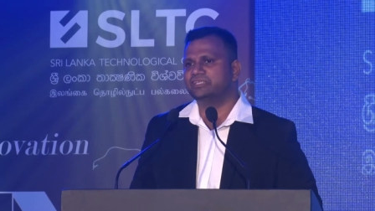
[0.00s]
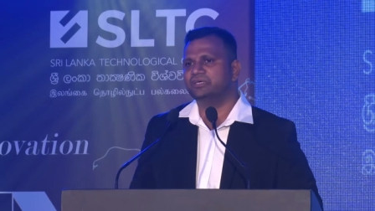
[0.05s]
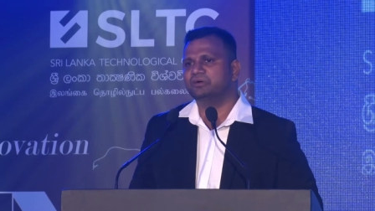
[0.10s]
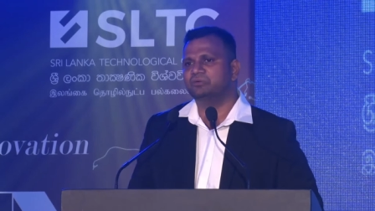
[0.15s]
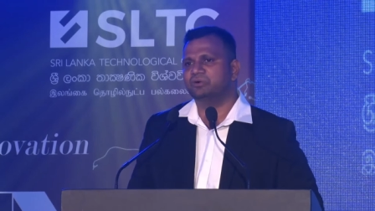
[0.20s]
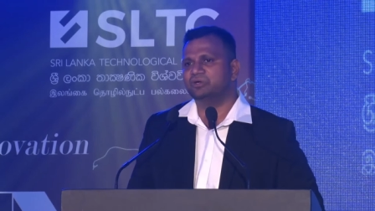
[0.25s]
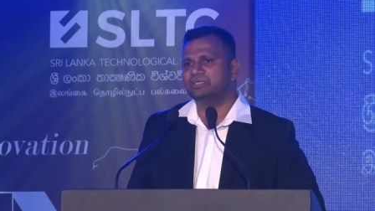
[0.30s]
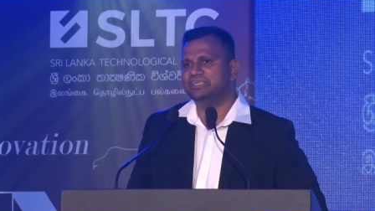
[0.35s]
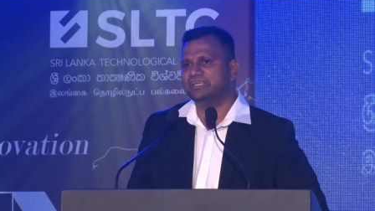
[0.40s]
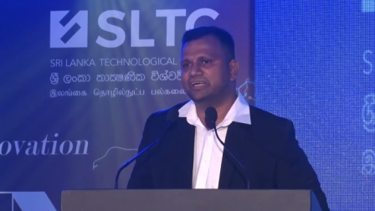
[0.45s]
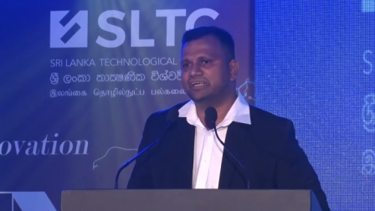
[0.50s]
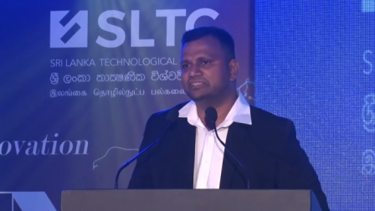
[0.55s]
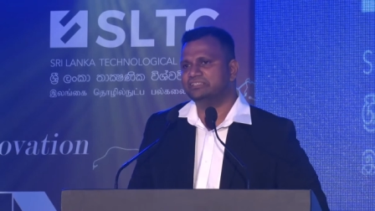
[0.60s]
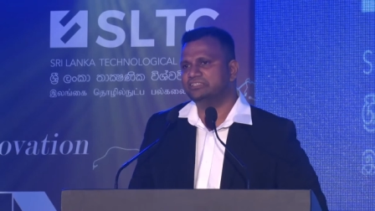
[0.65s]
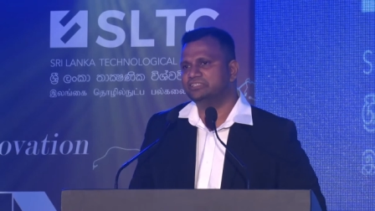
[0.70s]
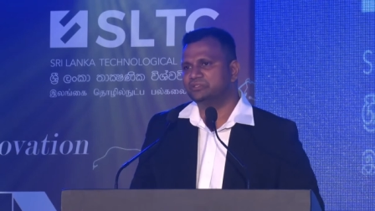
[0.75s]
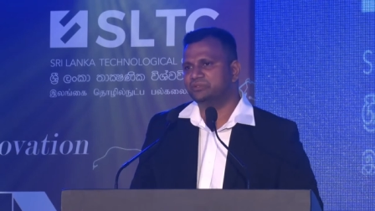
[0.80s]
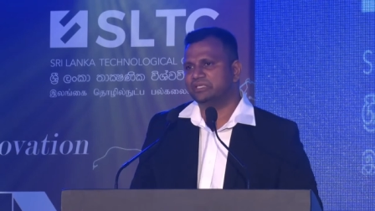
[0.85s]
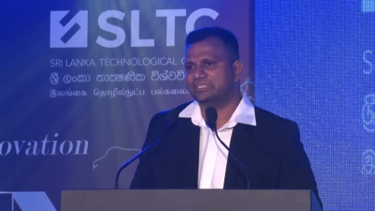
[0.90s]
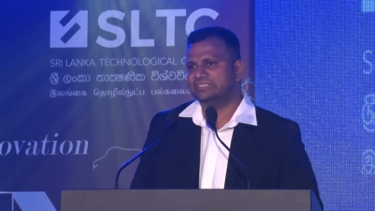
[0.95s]
Award
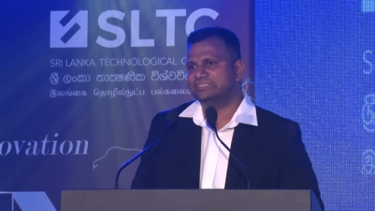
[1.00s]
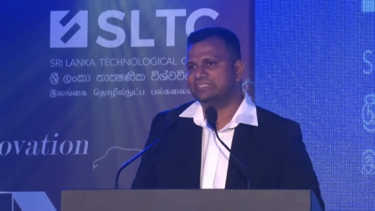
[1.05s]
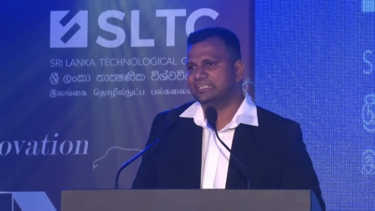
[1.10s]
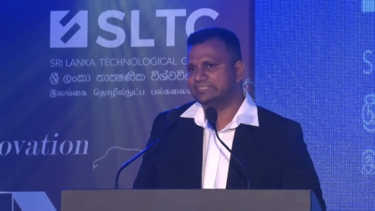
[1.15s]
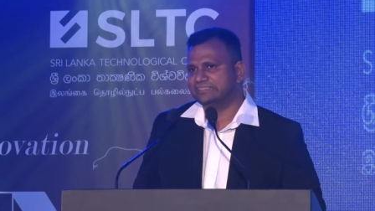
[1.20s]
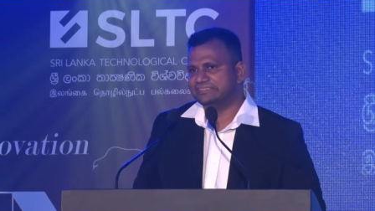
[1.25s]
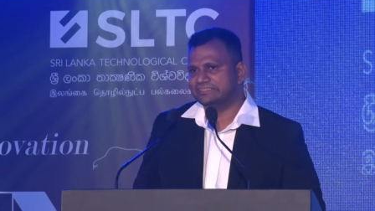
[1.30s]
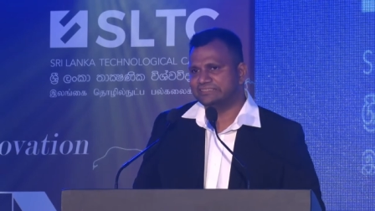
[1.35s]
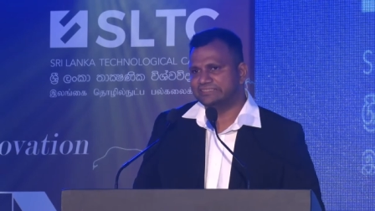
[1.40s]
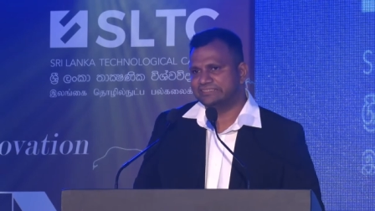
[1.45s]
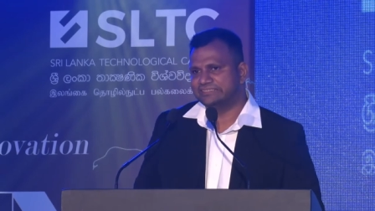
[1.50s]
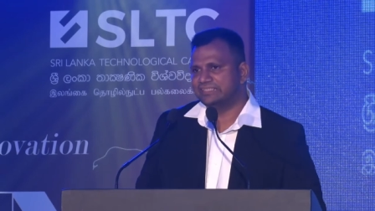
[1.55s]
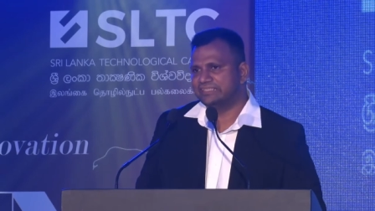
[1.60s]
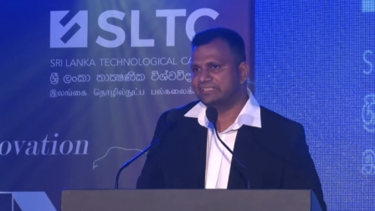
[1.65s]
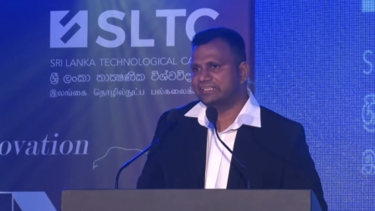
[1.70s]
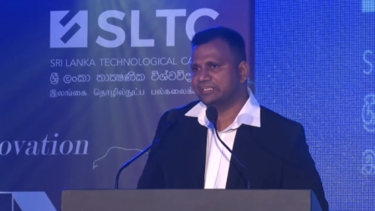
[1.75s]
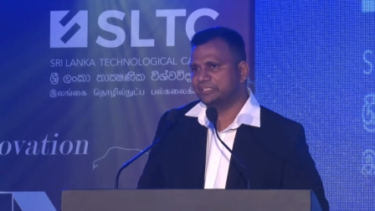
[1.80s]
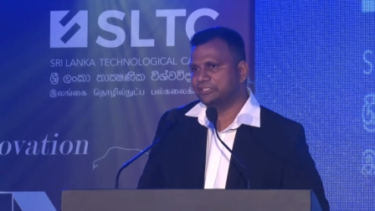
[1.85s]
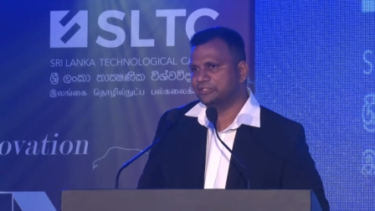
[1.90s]
Night 2019. Thank